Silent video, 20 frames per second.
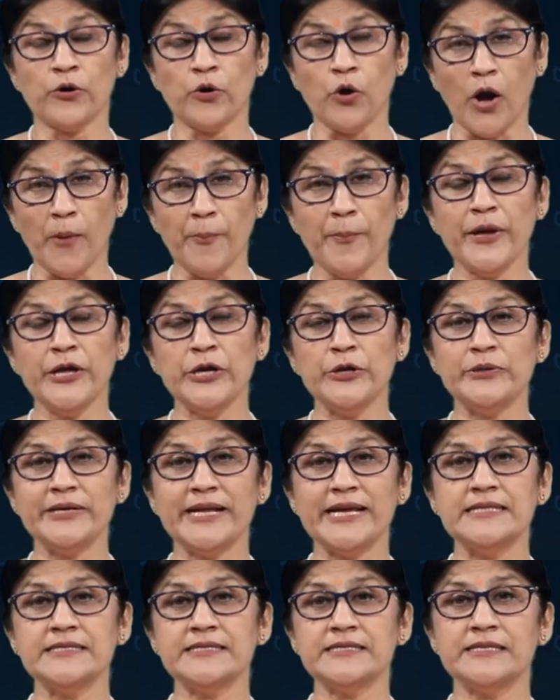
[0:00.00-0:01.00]
a copper
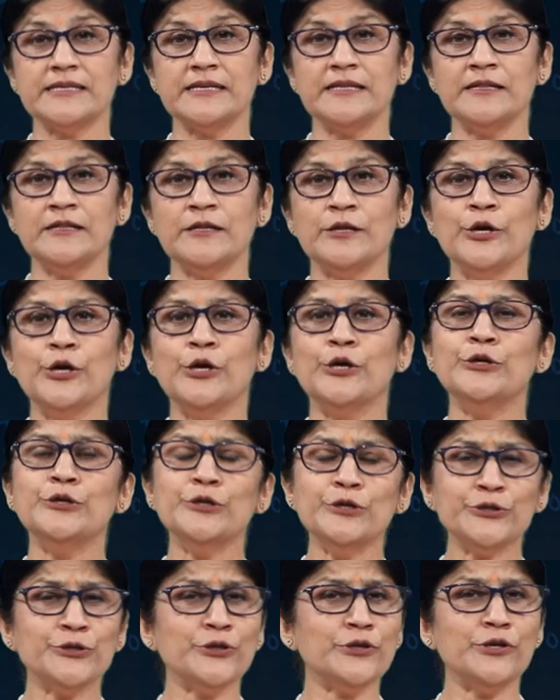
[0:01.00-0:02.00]
utensil,
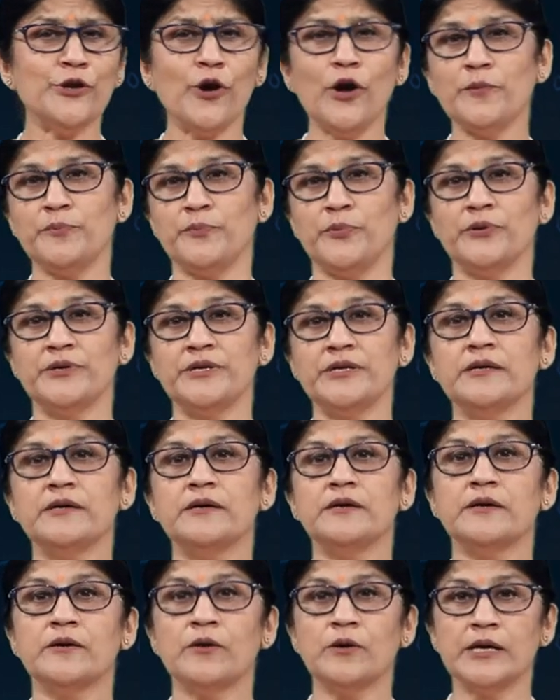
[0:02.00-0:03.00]
you should not put
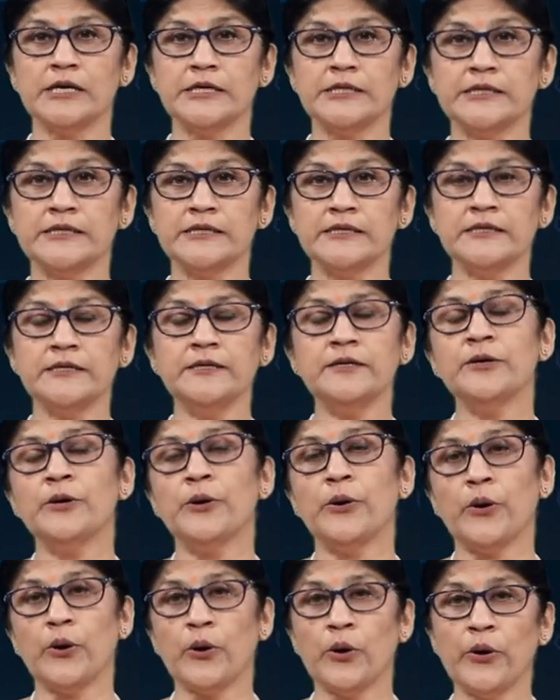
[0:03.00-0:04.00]
curd
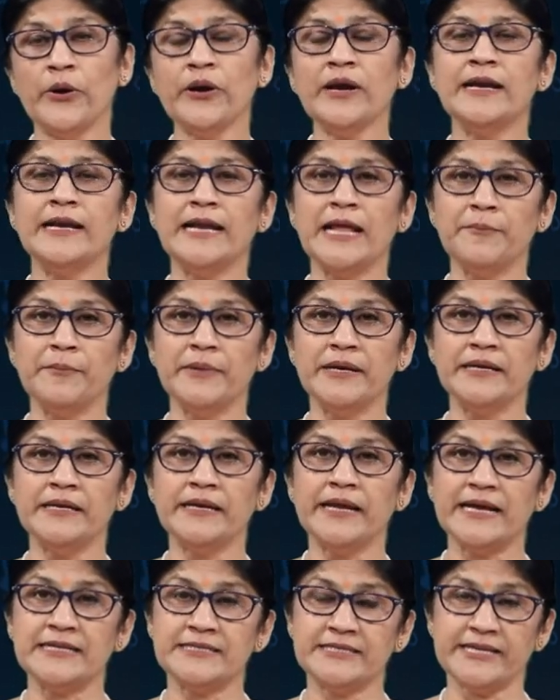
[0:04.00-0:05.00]
or lemon,
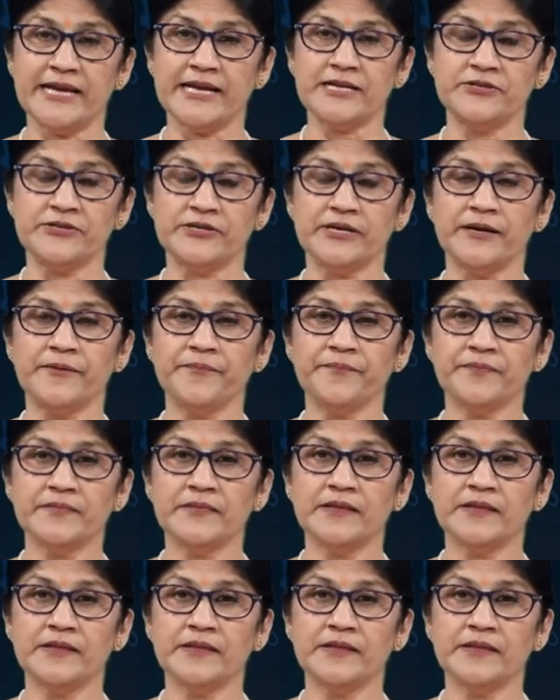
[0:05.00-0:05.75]
etc.,